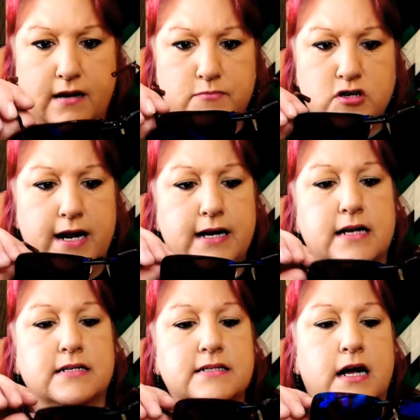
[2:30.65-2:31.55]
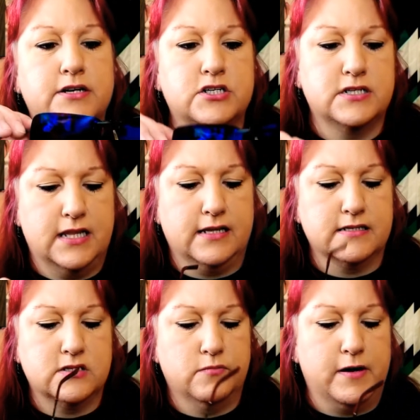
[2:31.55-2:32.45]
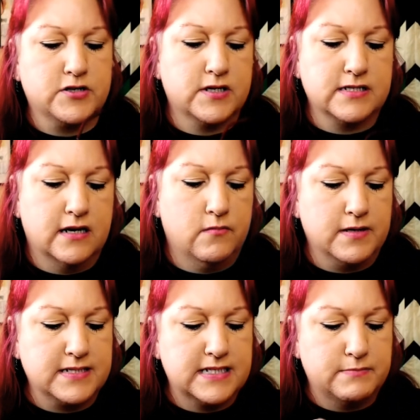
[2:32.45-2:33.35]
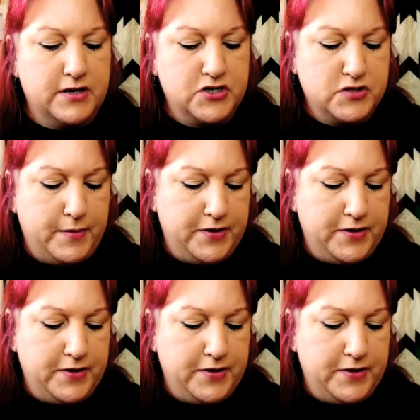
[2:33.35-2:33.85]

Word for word: I'm trying not to touch things too much because I don't want to smudge.